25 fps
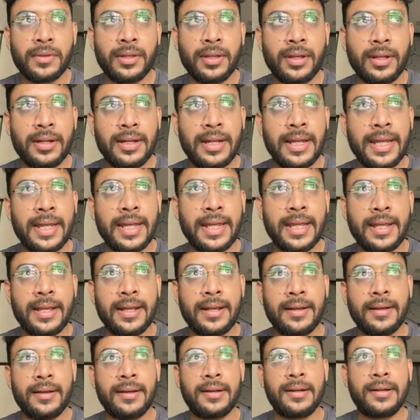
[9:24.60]

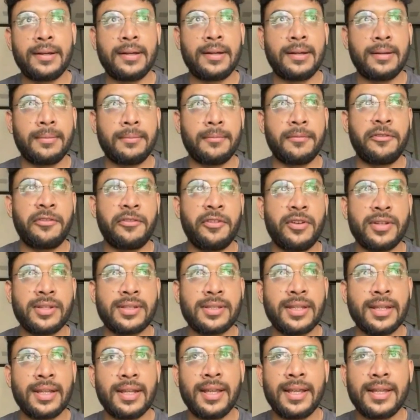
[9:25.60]

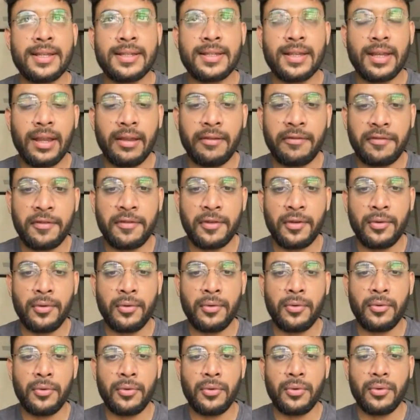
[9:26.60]
first thing is if
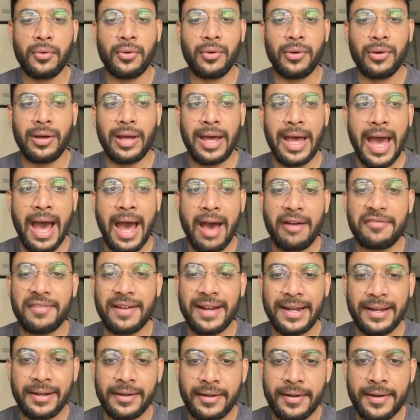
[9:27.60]
you have
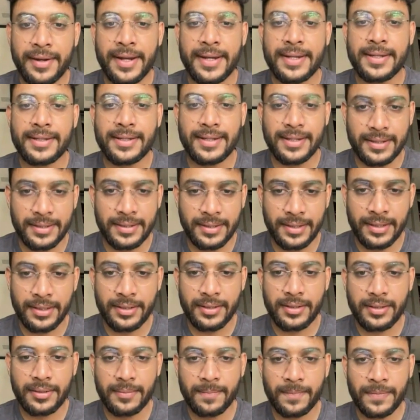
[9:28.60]
interest in it,
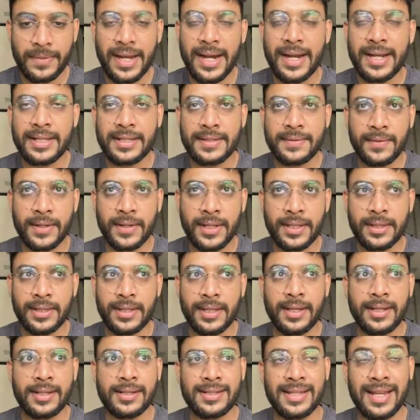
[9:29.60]
that is one
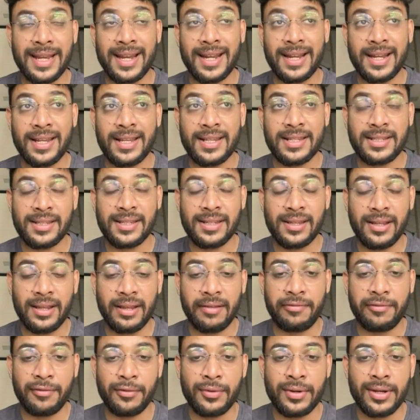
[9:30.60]
thing. Second is
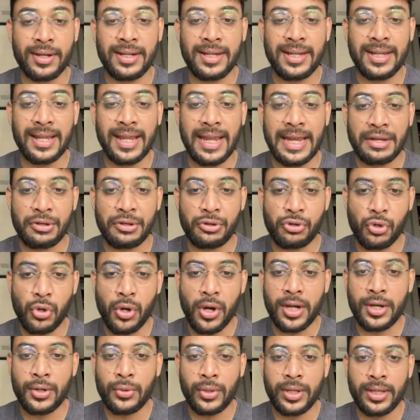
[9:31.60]
if you really
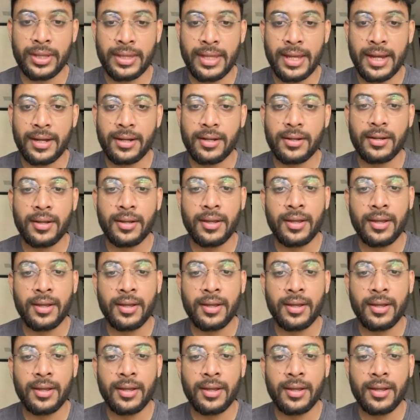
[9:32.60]
enjoy doing that.